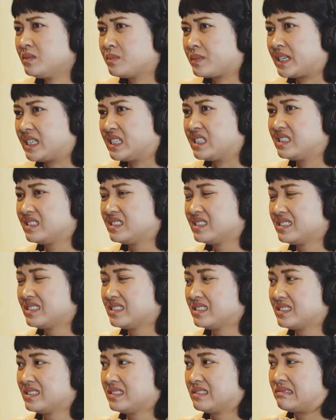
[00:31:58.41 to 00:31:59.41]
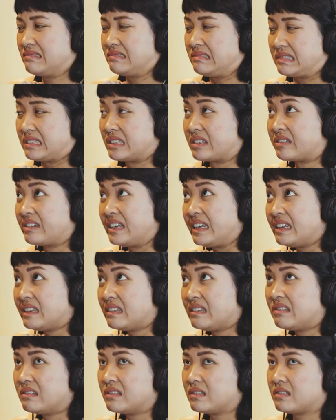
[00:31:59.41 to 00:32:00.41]
food but color.
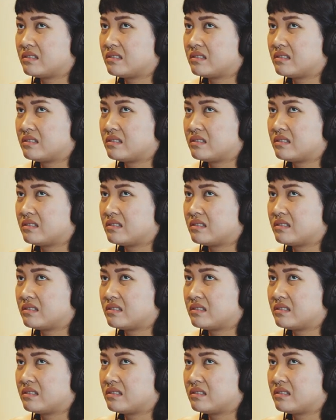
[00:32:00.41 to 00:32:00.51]
green.